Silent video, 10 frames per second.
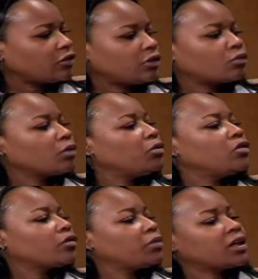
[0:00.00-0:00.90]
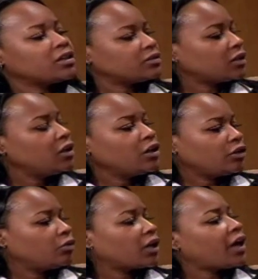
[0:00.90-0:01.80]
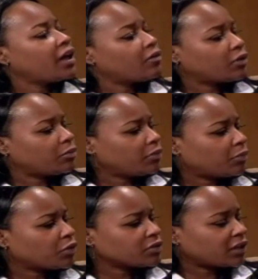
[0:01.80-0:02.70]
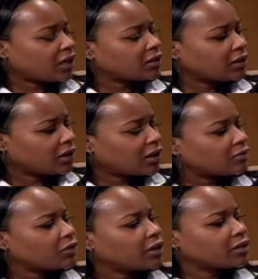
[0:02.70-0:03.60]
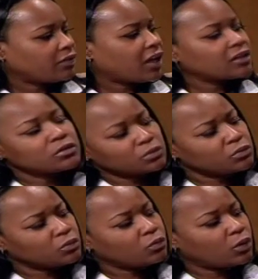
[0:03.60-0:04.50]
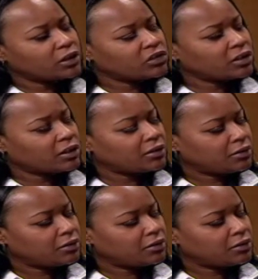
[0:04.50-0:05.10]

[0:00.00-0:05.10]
You don't remove them because you and I have a, a personality conflict, and that's what she did.